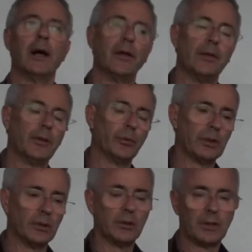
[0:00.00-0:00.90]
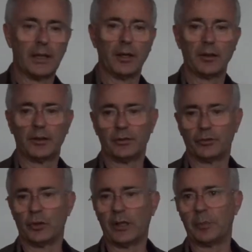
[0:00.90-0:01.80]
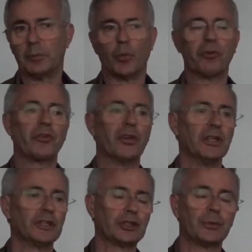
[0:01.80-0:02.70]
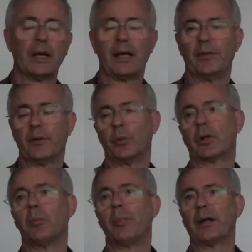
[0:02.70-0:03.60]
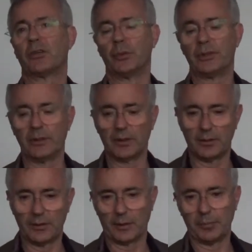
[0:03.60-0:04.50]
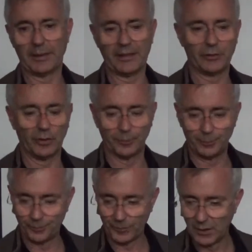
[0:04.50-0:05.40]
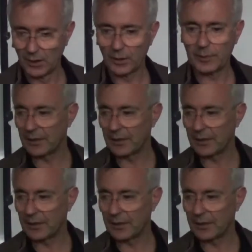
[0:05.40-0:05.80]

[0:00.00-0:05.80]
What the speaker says: and then we'll do a little bit more research, and then we'll come back to it a little bit later on. Okay,